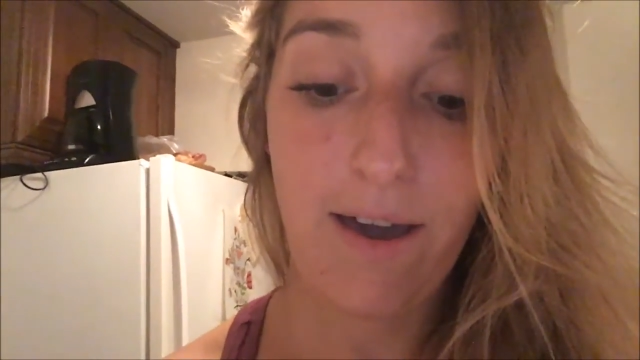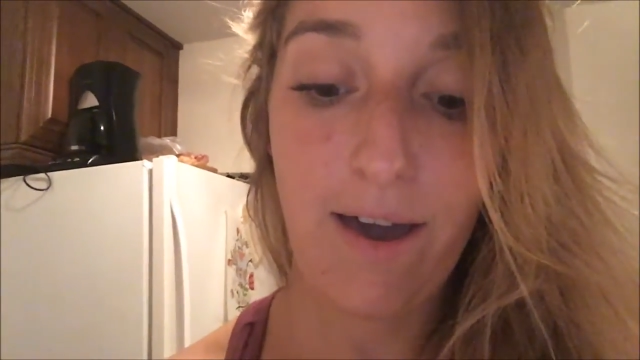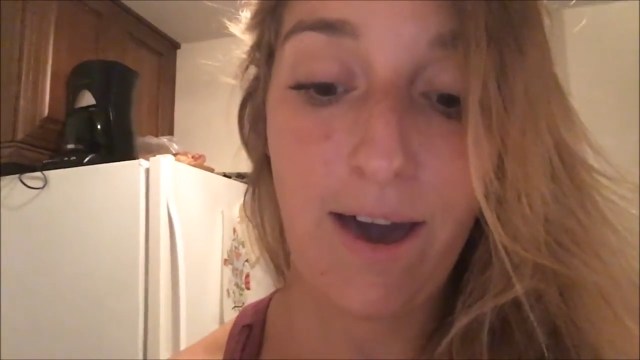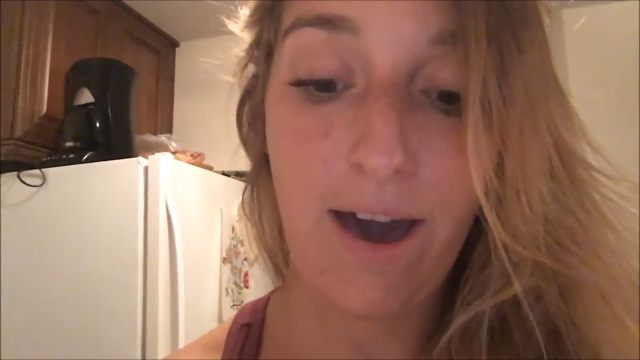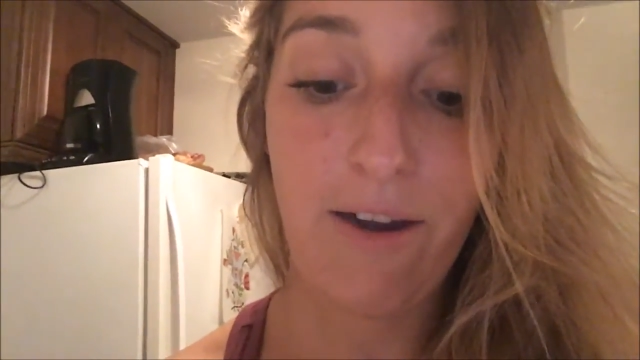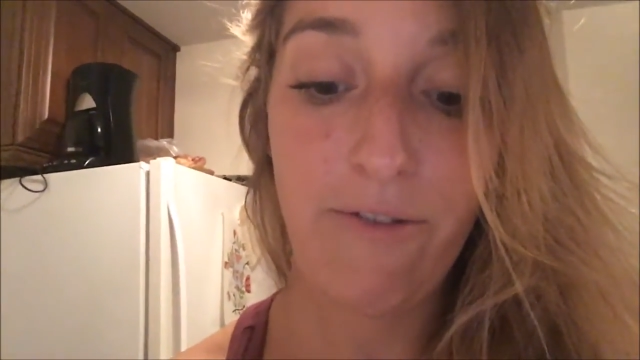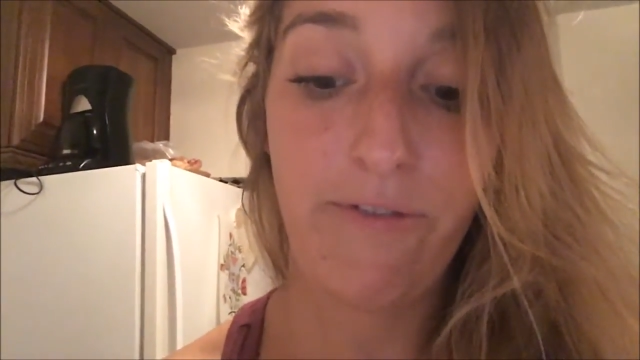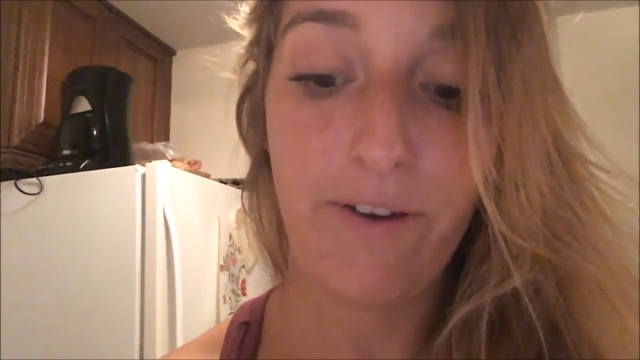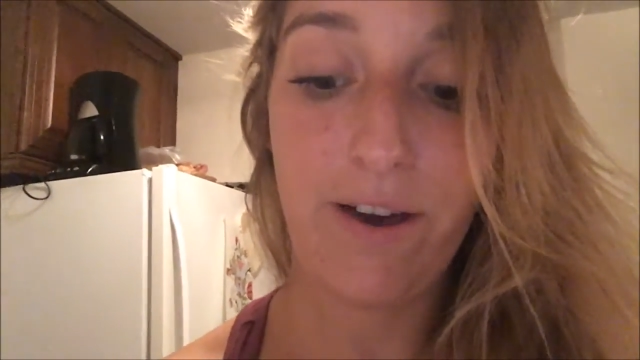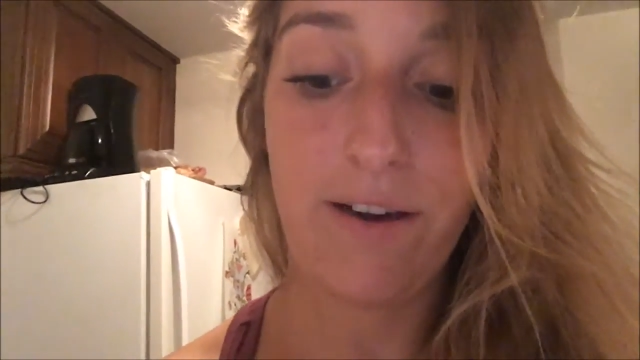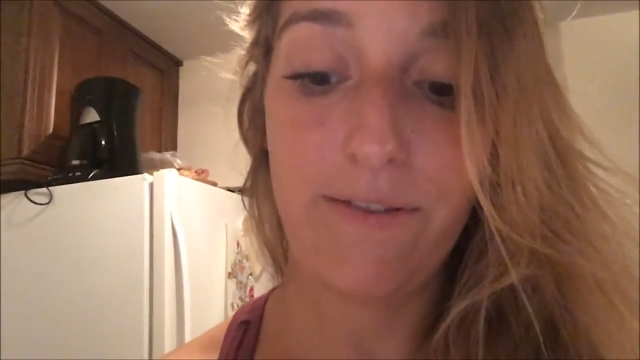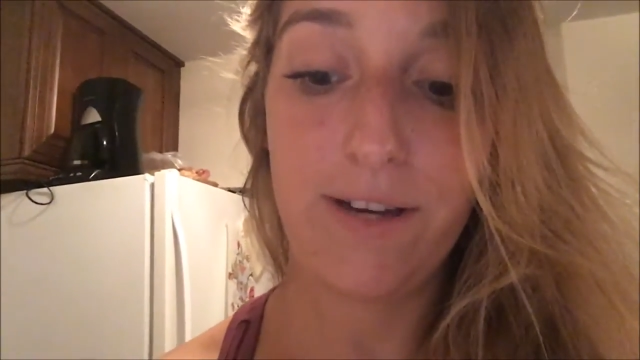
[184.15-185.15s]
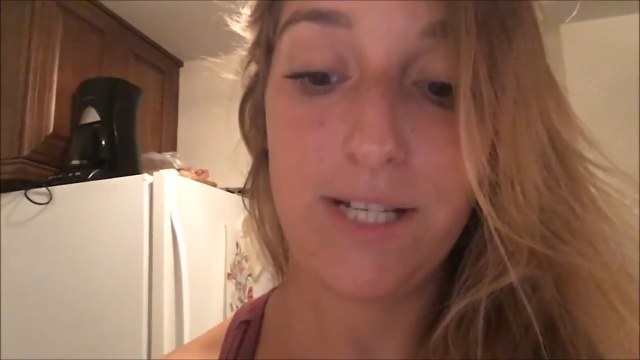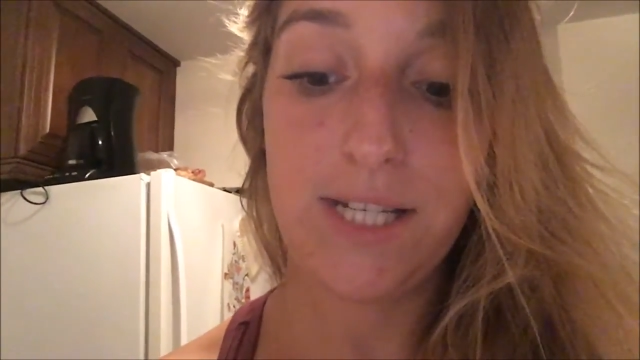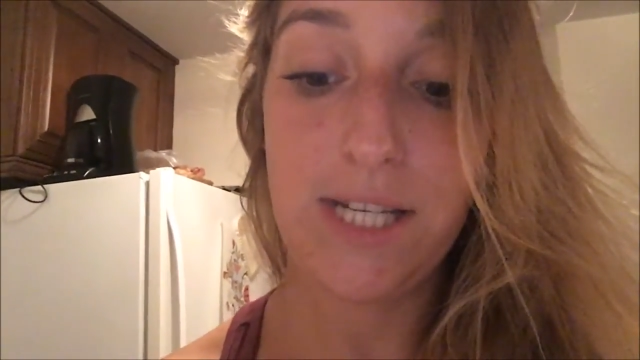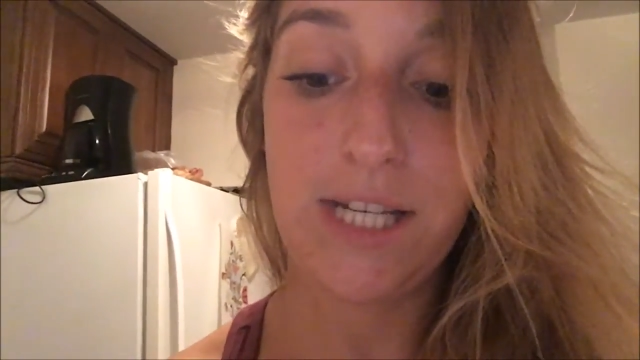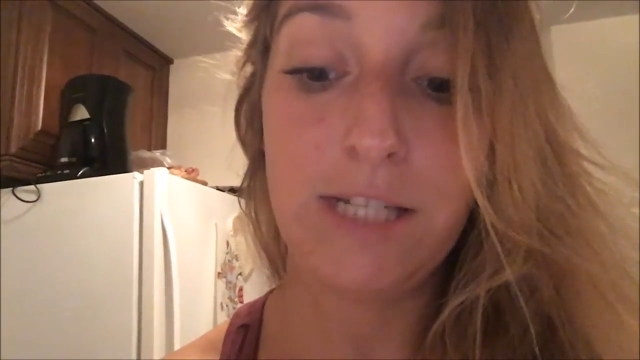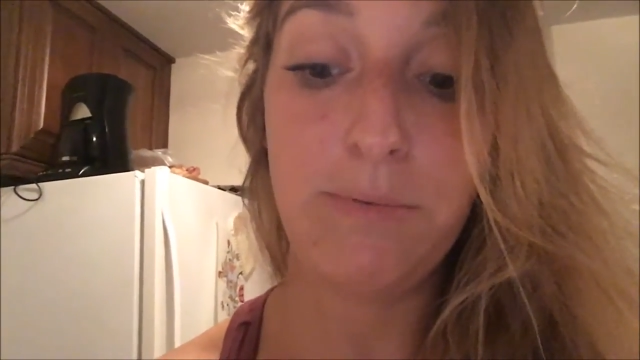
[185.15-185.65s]
half of a
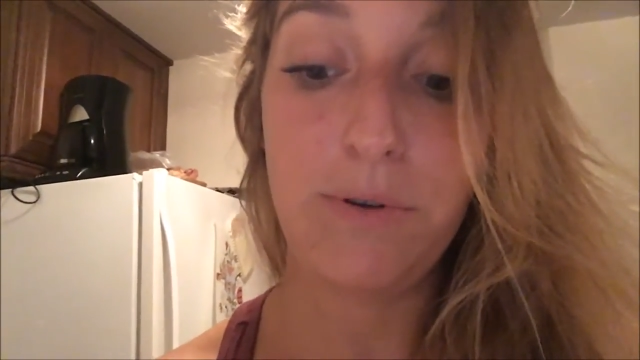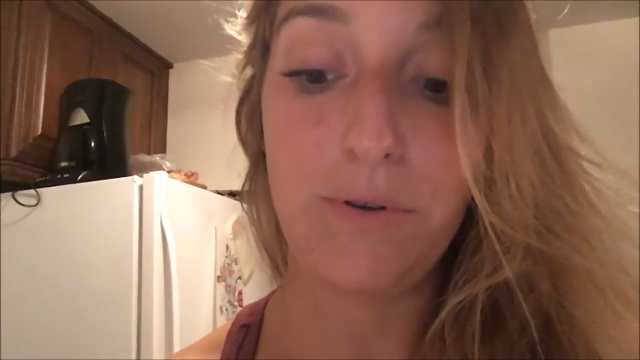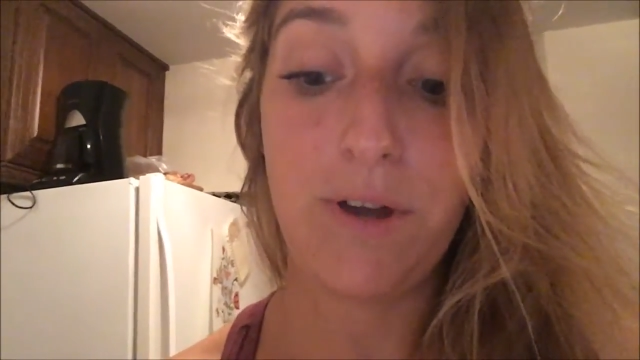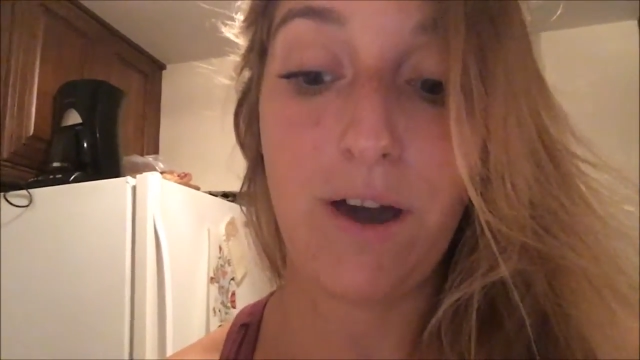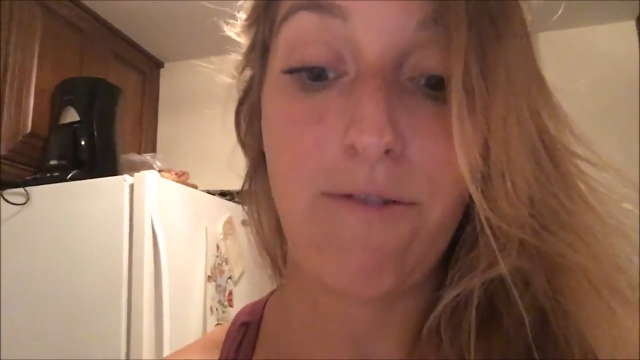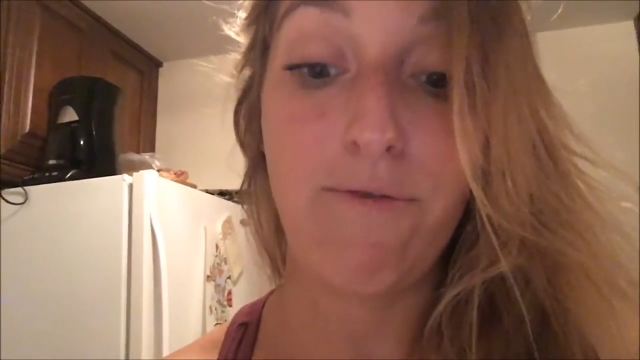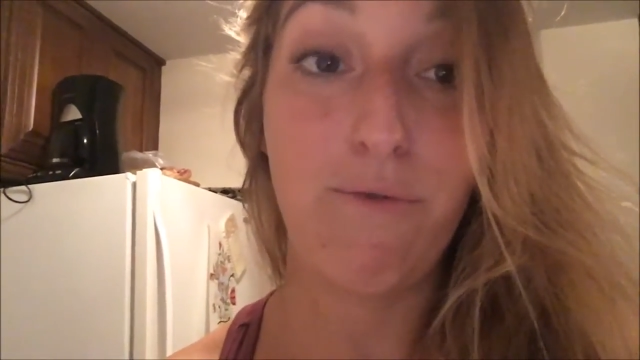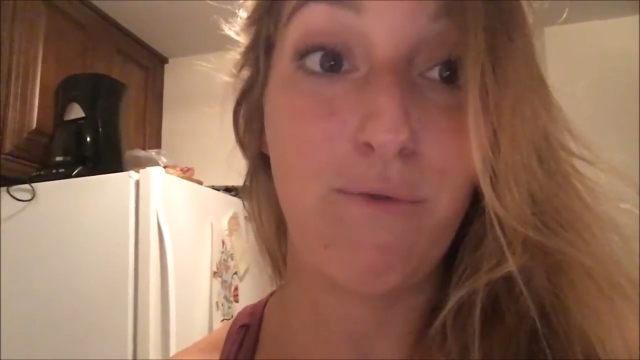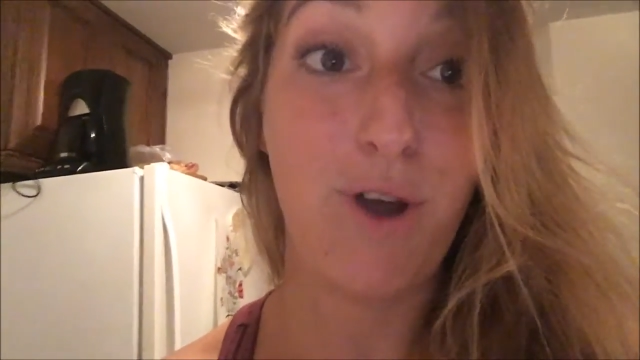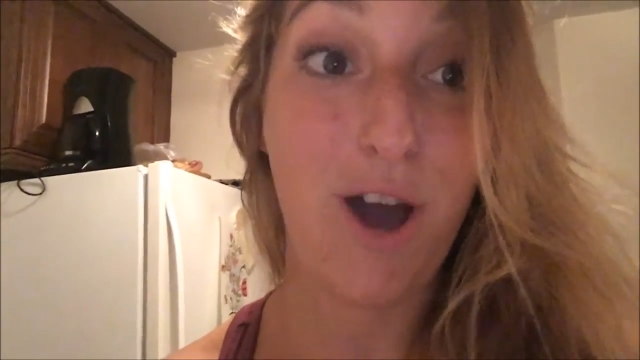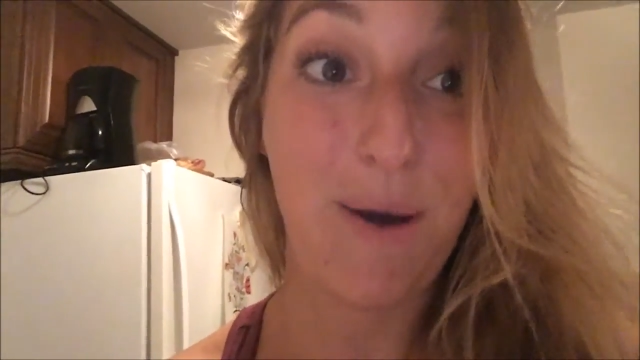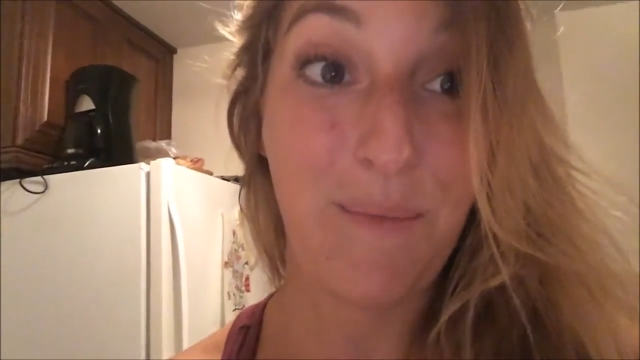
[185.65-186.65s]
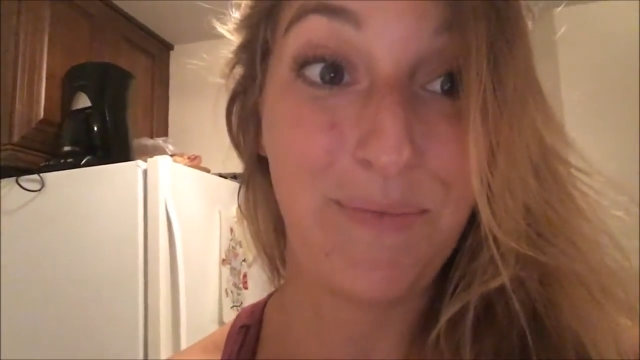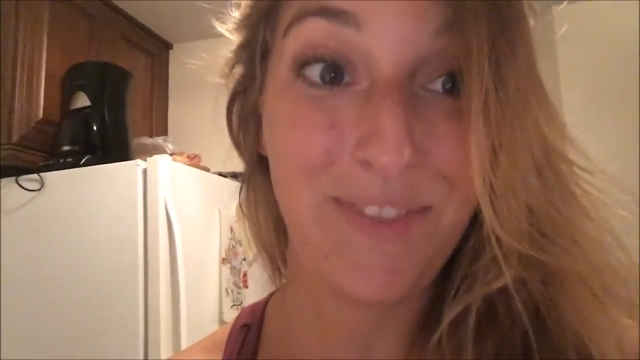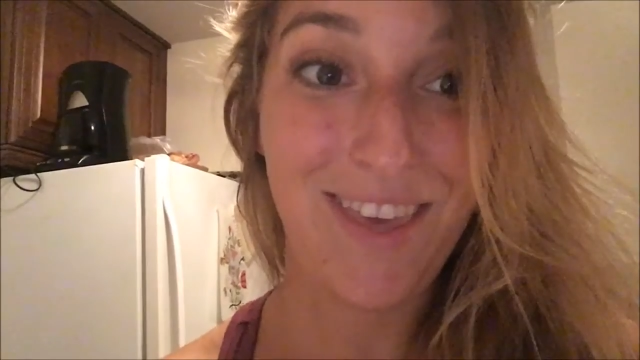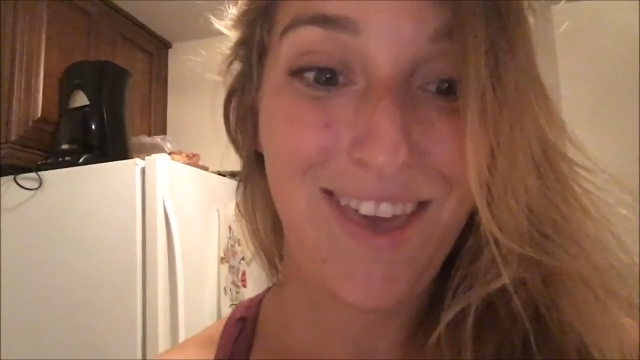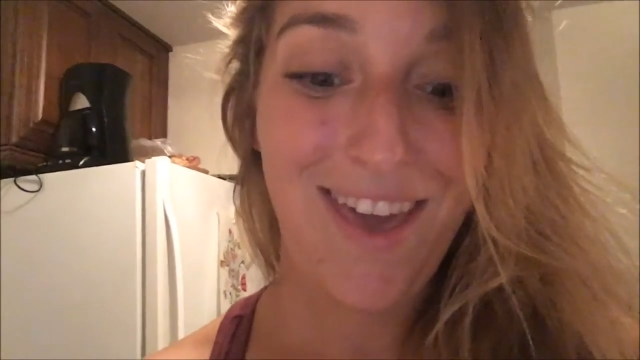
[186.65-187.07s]
teaspoon of rum